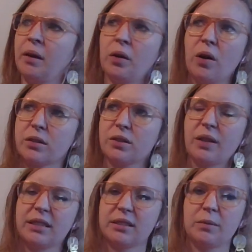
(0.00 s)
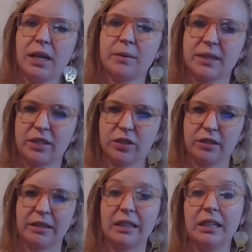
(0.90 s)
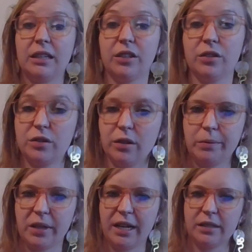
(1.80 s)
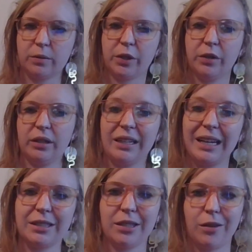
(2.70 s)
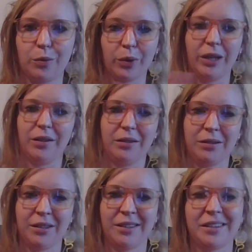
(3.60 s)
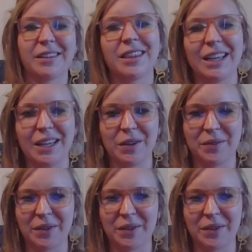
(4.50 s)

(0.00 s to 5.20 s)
and also that sometimes that's just leading you to a place where you can get to the real thing